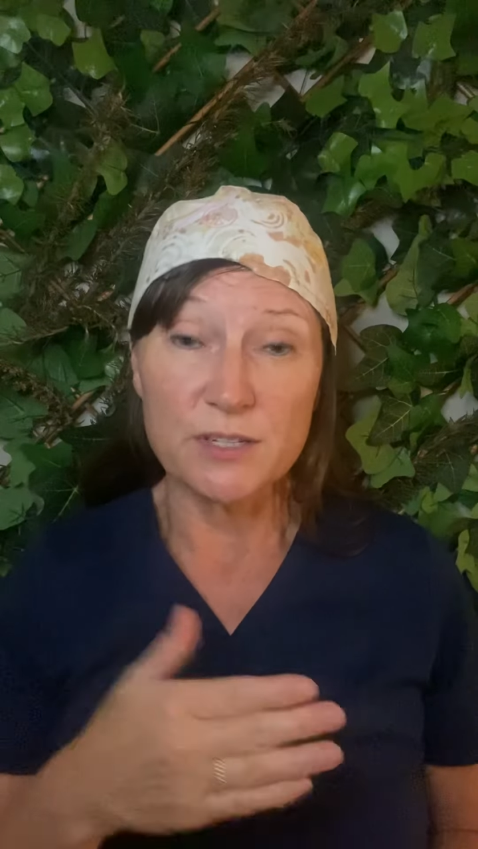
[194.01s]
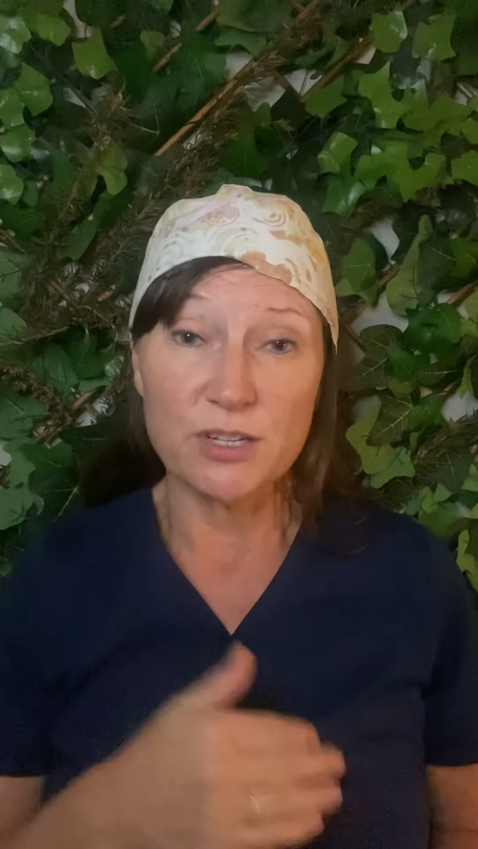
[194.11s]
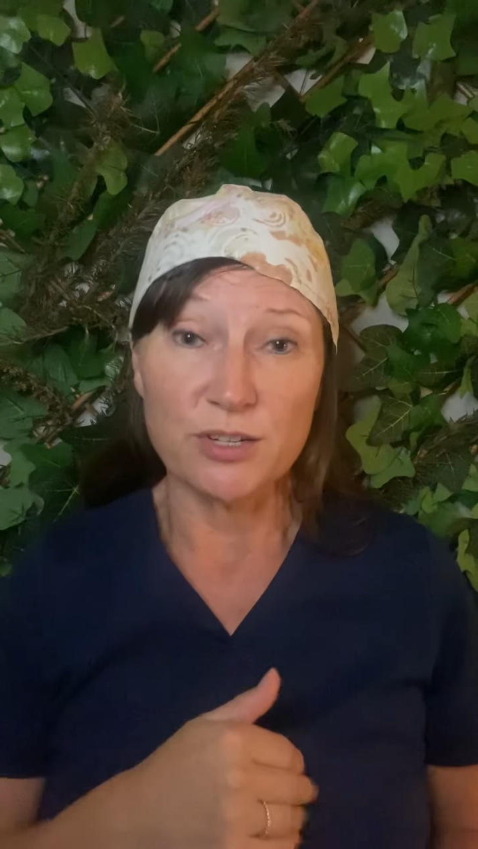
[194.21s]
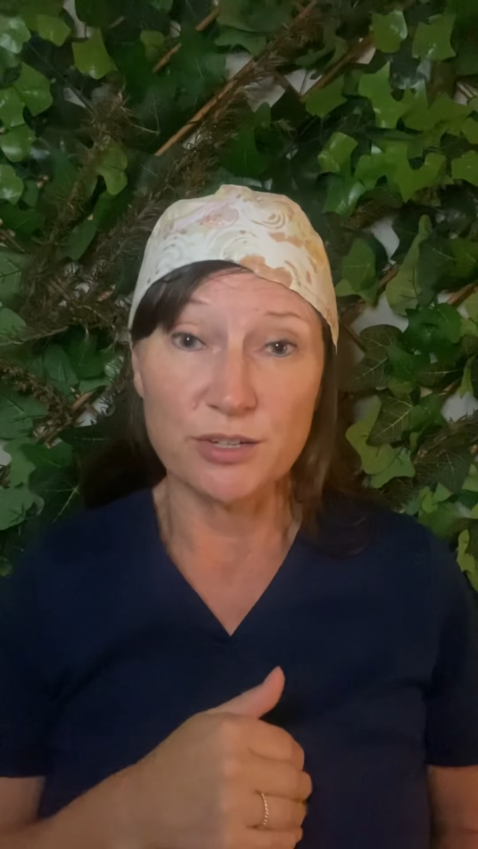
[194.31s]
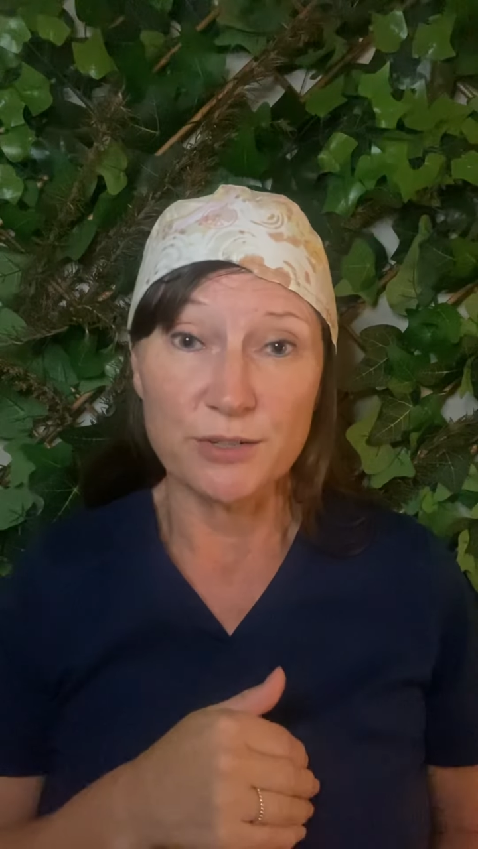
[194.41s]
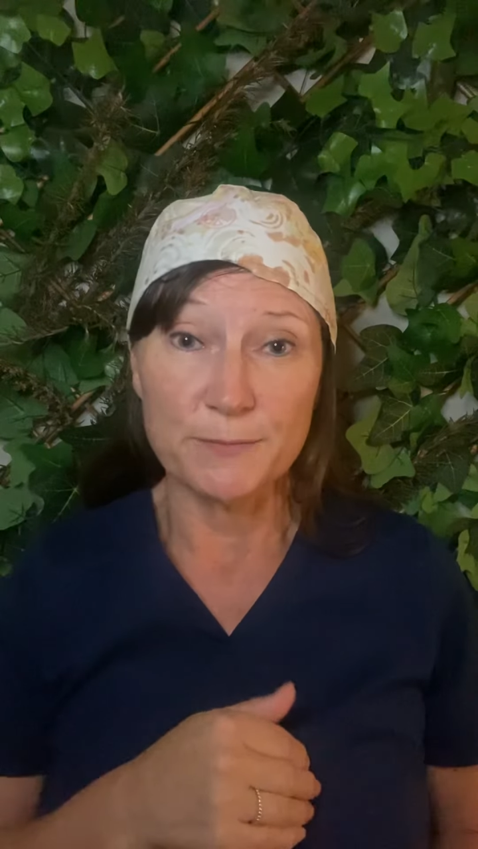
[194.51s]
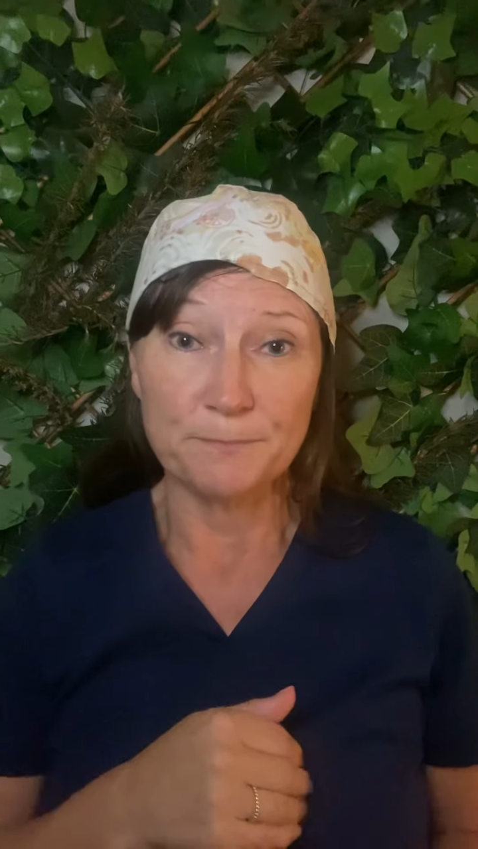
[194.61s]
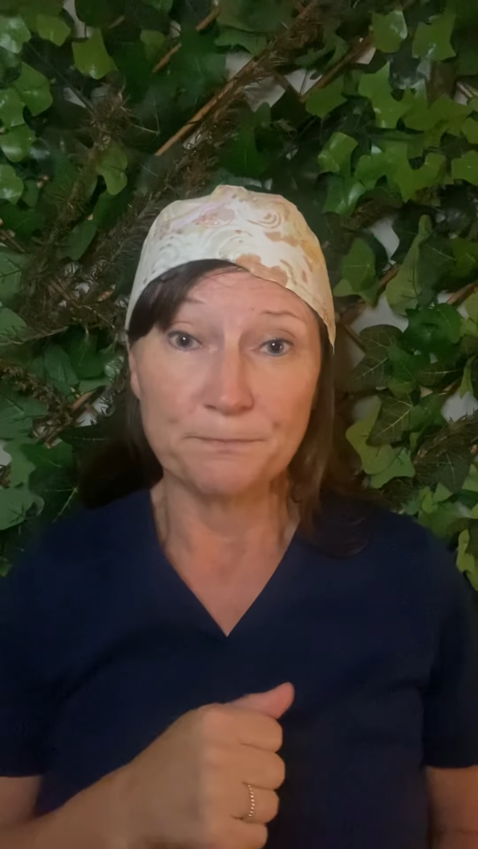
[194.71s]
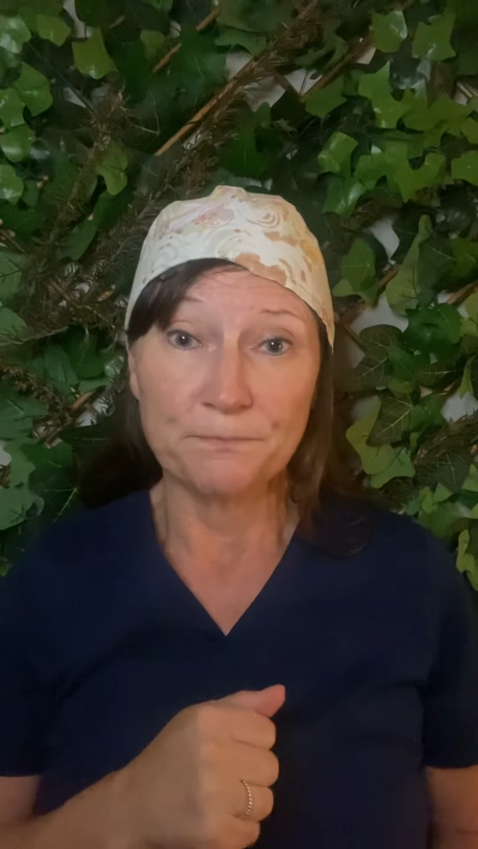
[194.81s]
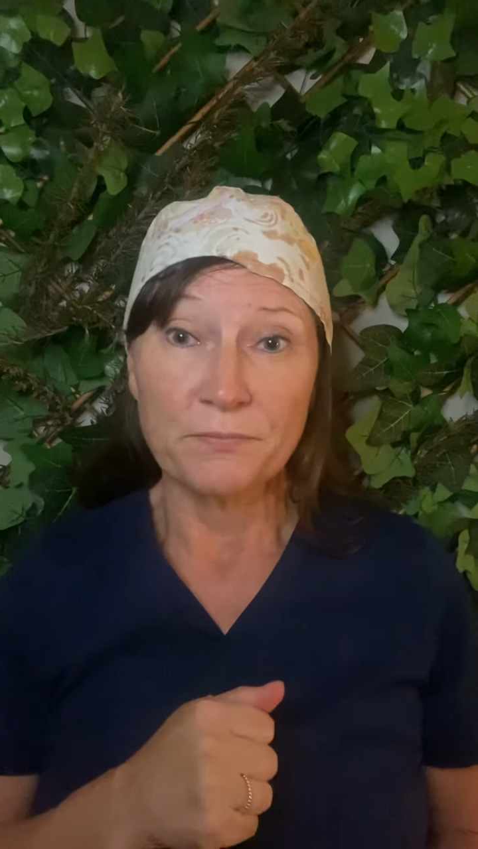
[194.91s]
you.
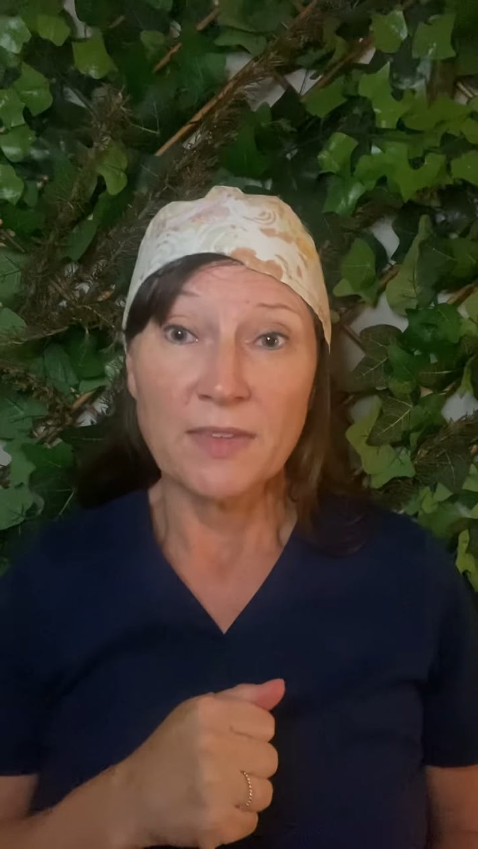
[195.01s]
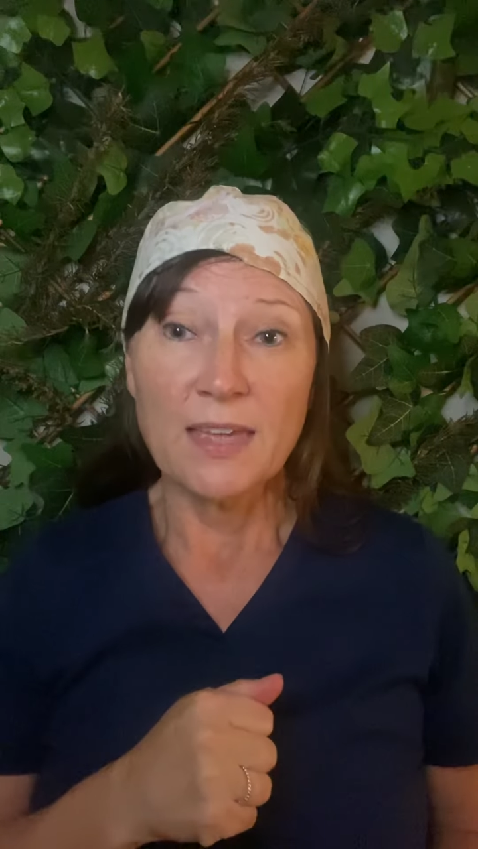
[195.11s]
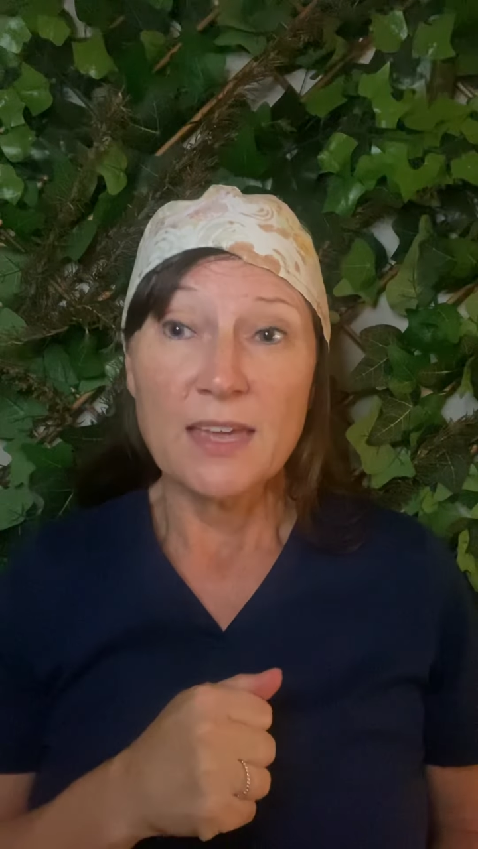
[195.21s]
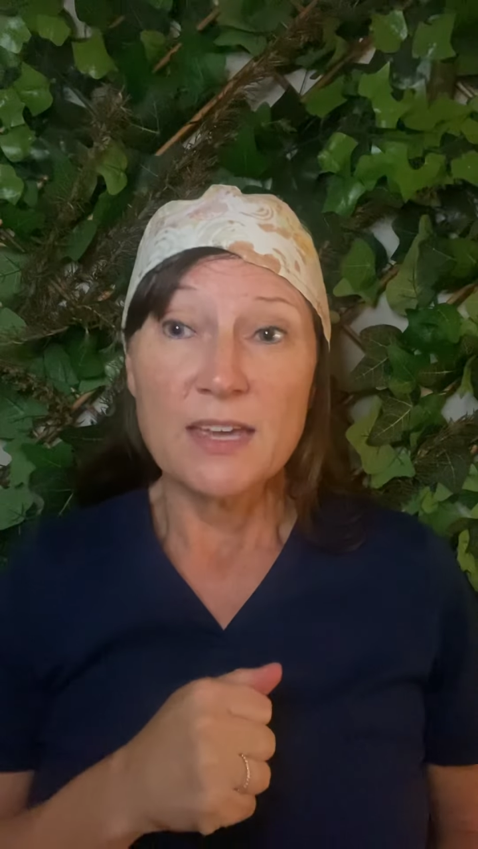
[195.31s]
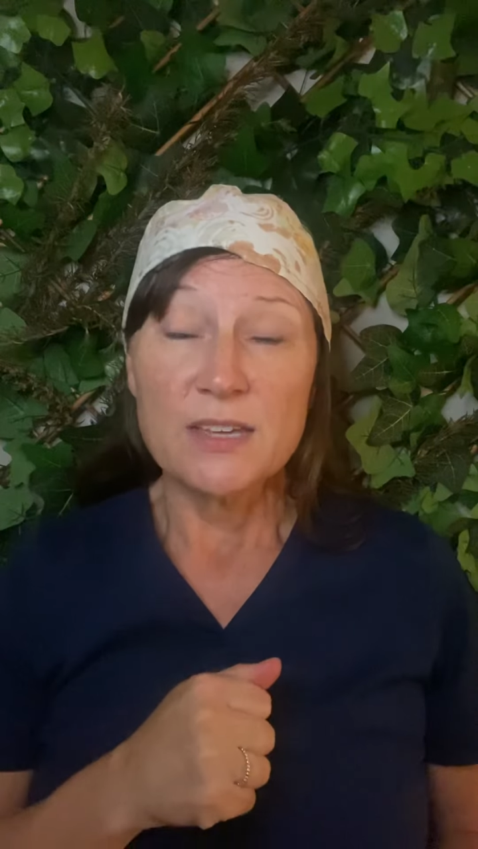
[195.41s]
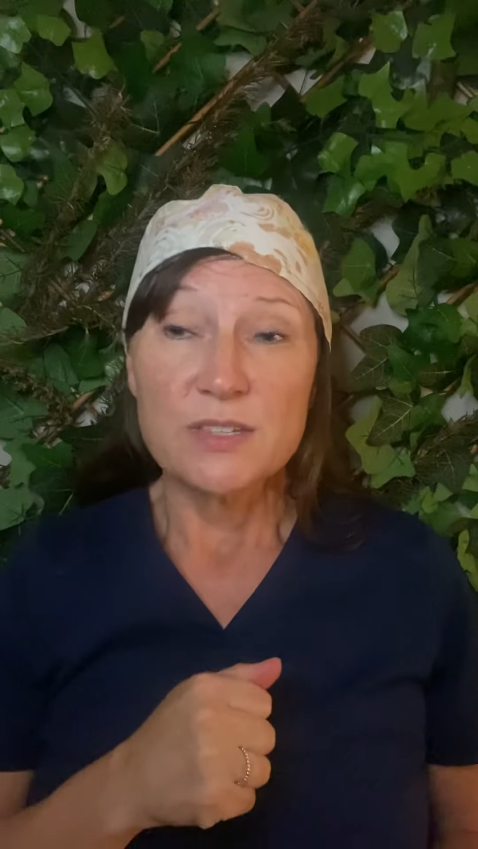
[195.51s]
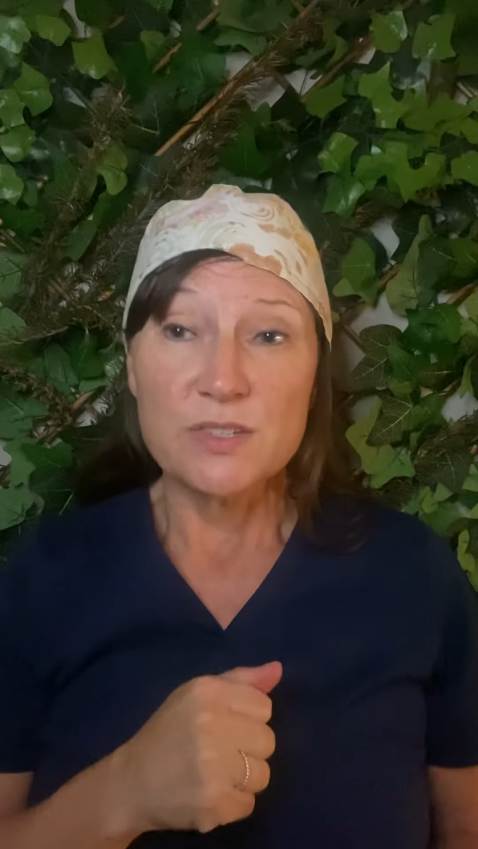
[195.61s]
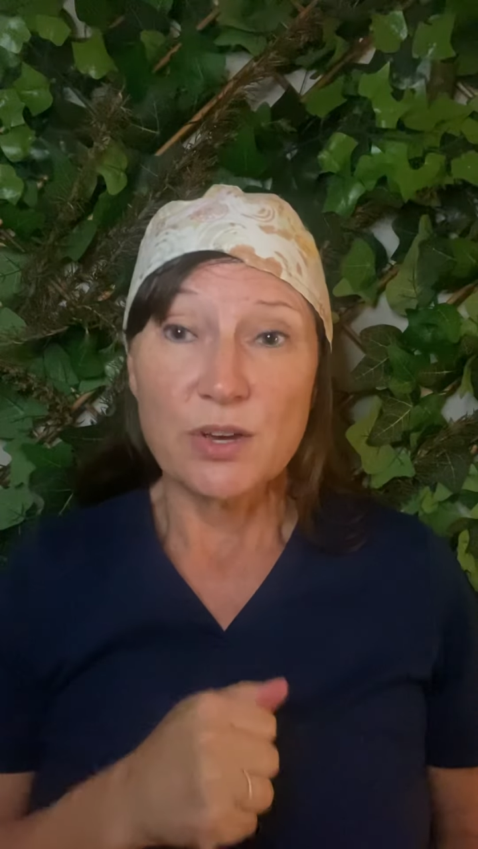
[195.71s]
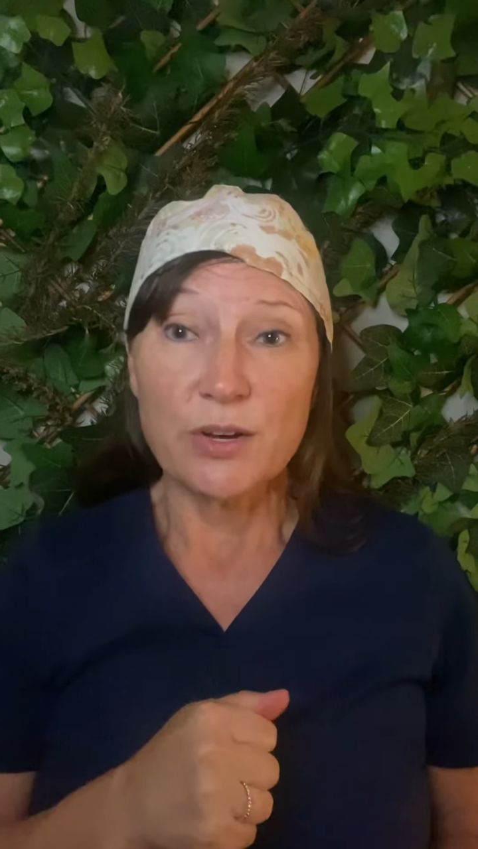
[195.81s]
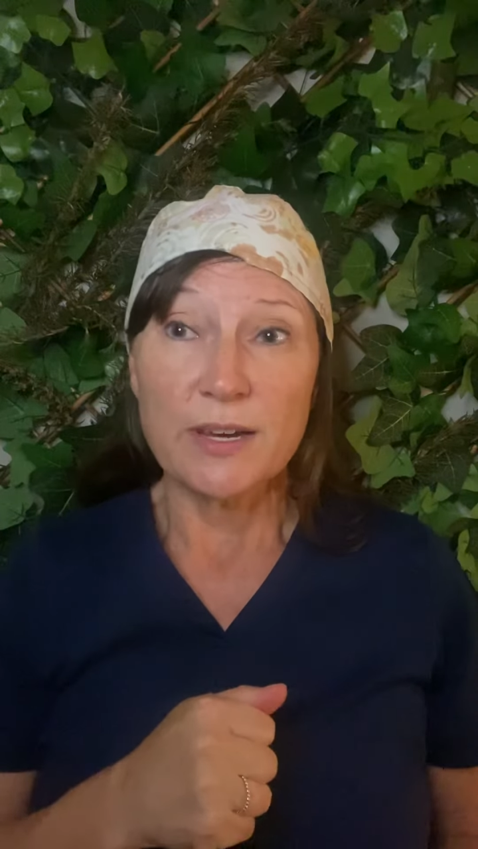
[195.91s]

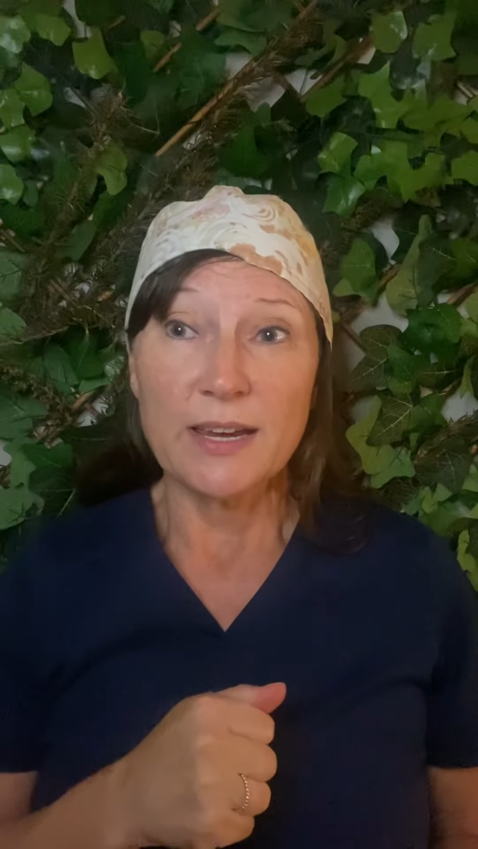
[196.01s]
So